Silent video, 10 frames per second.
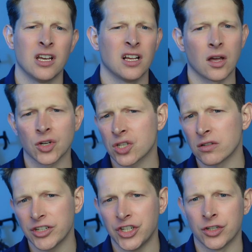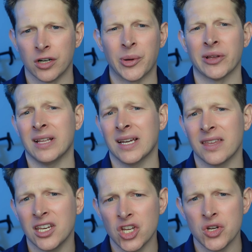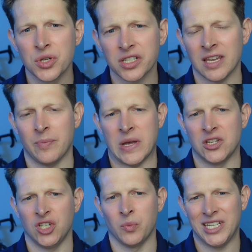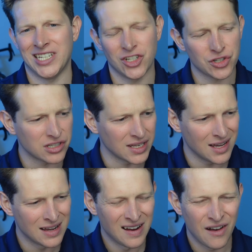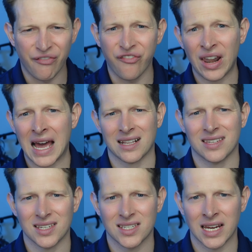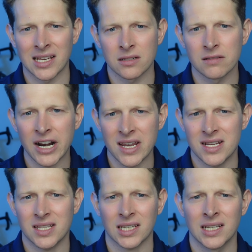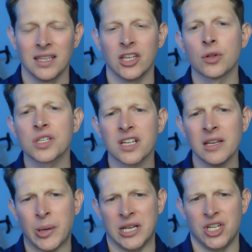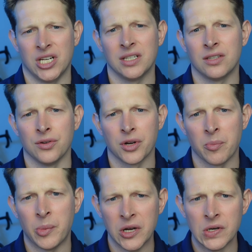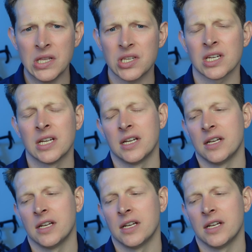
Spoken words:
Long story short, but unlike the new state pension, which is just a flat single rate, the old state pension had two components,